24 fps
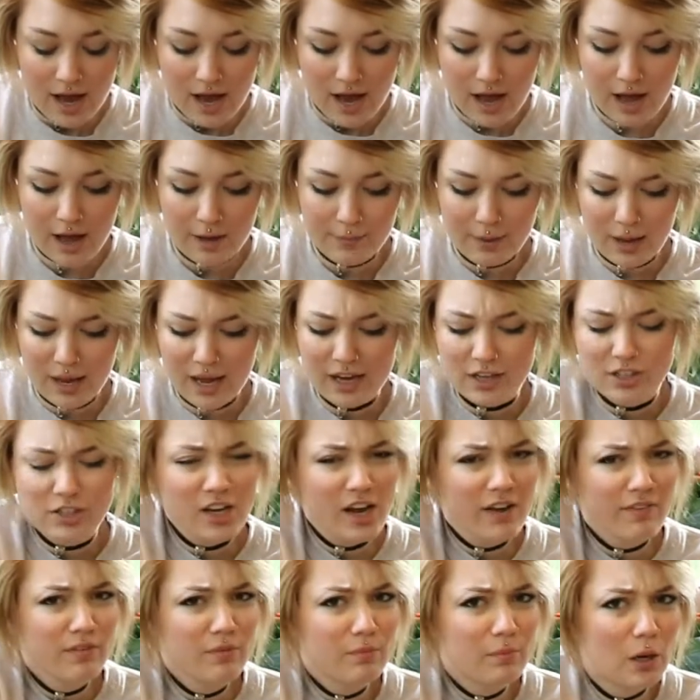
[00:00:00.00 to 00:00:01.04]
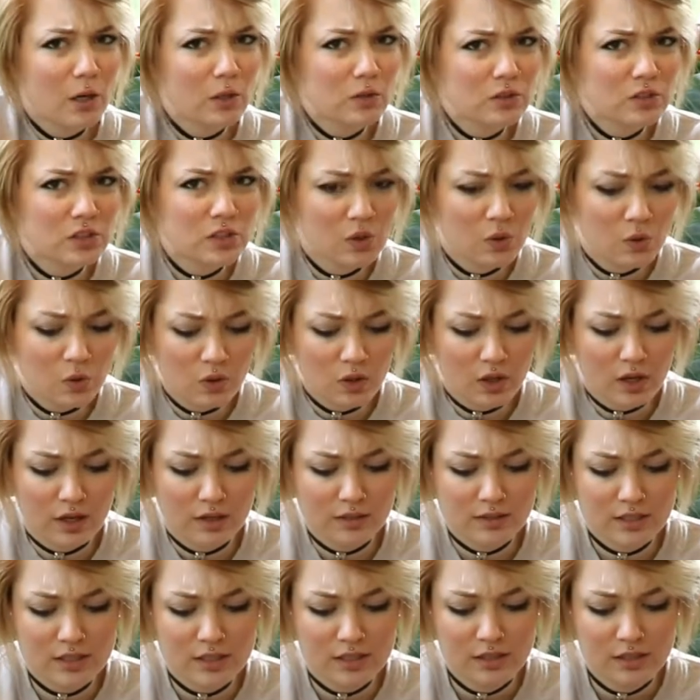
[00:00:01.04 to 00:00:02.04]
I actually haven't posted a whole lot